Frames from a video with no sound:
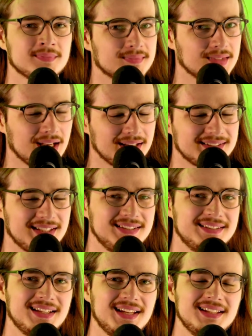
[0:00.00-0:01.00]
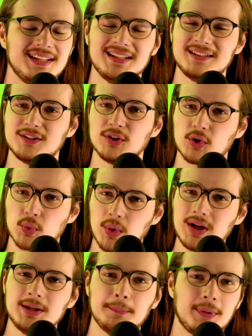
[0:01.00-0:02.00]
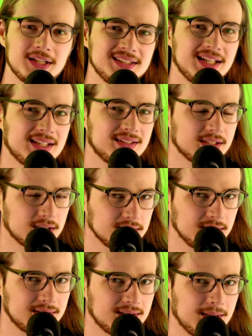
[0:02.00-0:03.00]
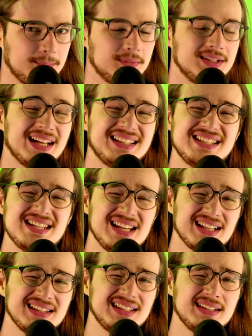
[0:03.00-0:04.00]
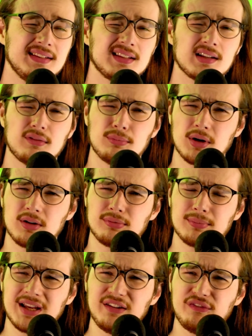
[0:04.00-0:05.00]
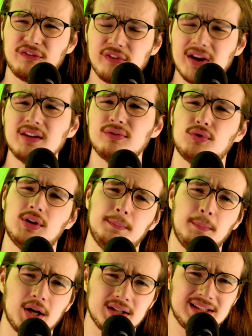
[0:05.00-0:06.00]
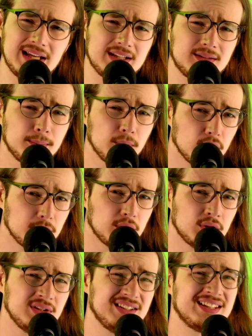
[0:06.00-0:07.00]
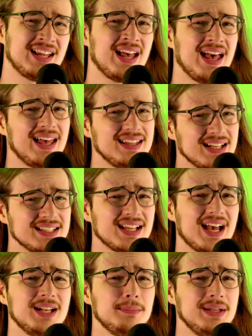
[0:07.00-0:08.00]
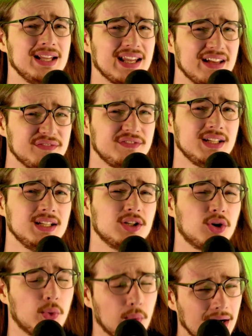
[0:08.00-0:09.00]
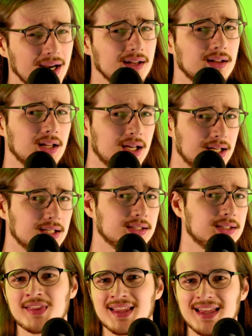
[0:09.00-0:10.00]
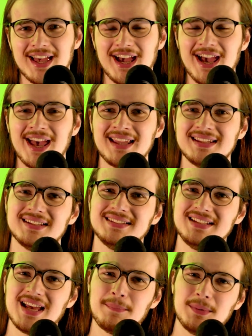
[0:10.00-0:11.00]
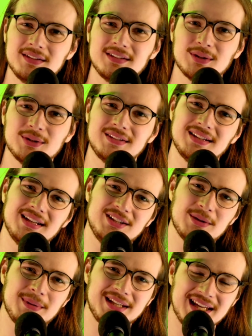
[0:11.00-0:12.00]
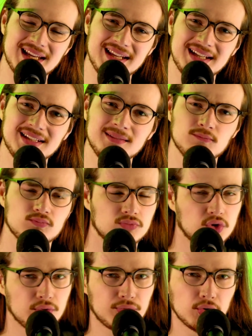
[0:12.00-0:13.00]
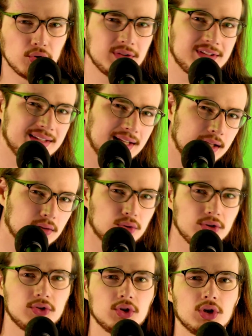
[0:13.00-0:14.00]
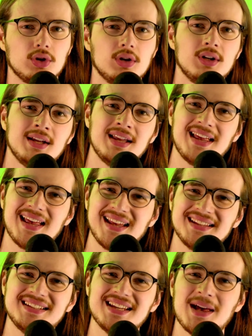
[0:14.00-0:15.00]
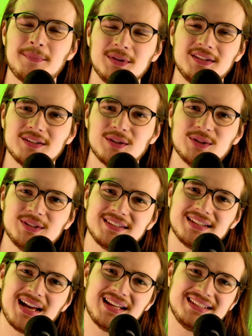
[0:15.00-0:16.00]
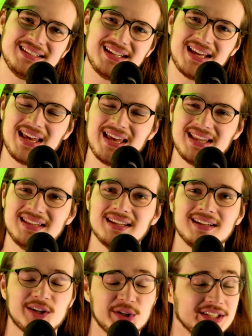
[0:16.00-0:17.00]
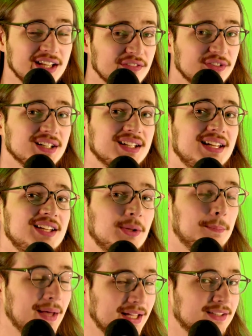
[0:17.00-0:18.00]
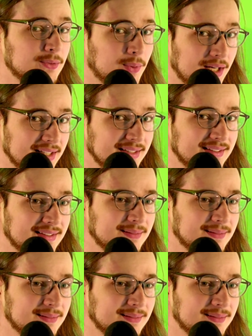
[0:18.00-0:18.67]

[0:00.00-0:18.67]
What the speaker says: As I said, it's a great podcast concept that yielded some of my favorite podcast moments and that had me laughing quite a lot. And the episodes in the beginning, the first 10 or so, and the episodes at the end are definitely the best ones.